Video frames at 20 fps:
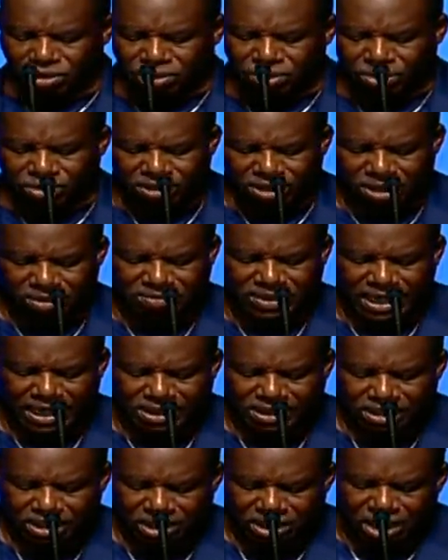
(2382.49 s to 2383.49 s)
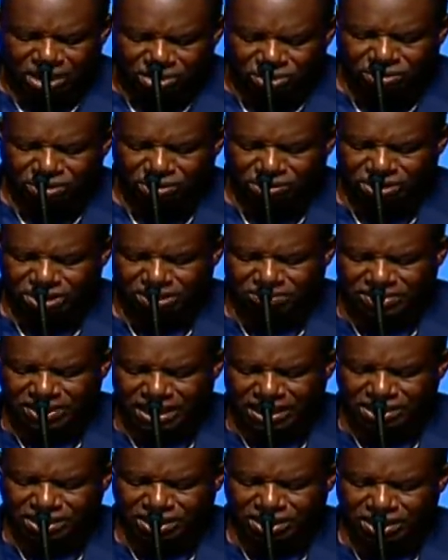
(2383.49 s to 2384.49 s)
you know, temptation, you know,
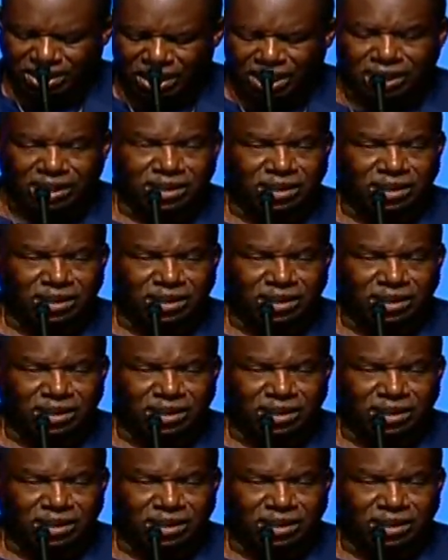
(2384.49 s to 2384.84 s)
temptation,